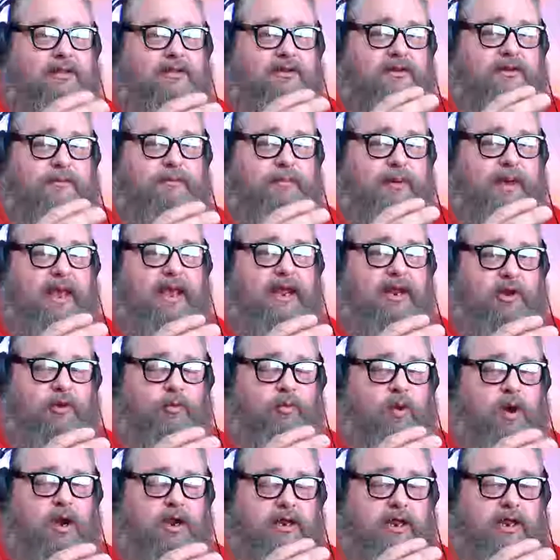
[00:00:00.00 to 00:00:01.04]
debate and
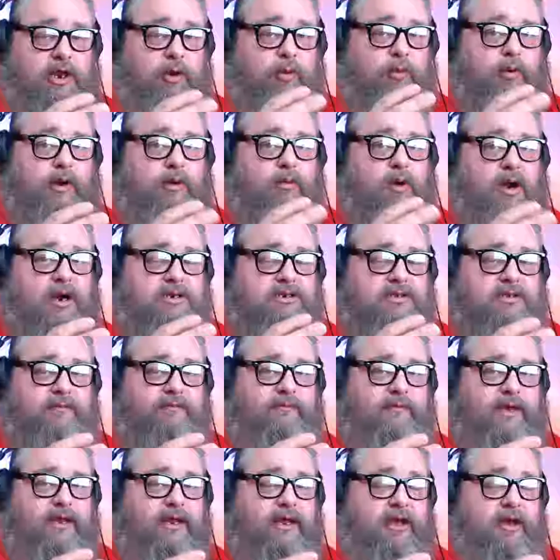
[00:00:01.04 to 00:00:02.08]
you rewatch the
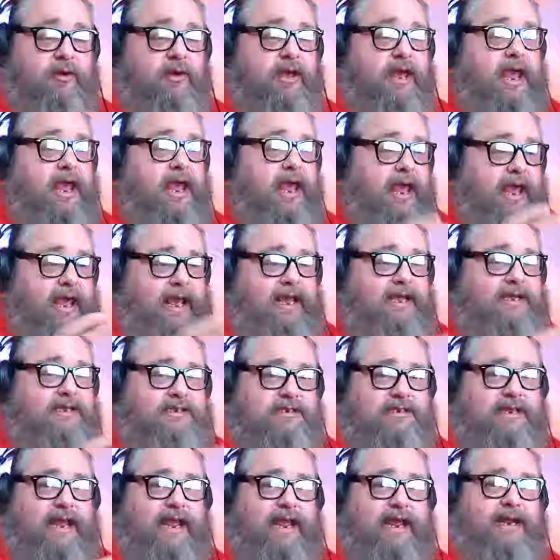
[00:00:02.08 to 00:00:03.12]
video, he's
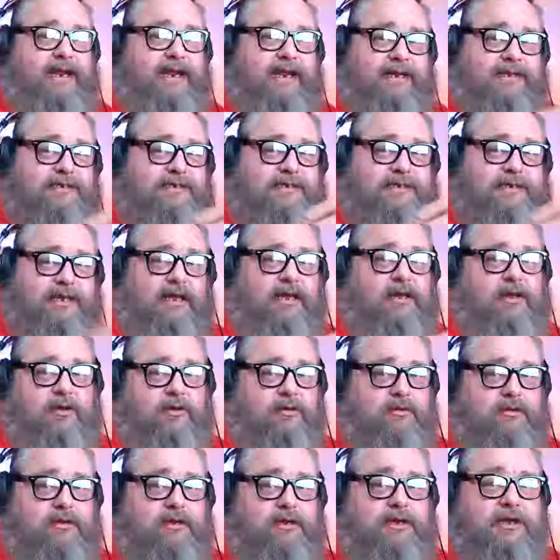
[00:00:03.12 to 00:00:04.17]
standing still.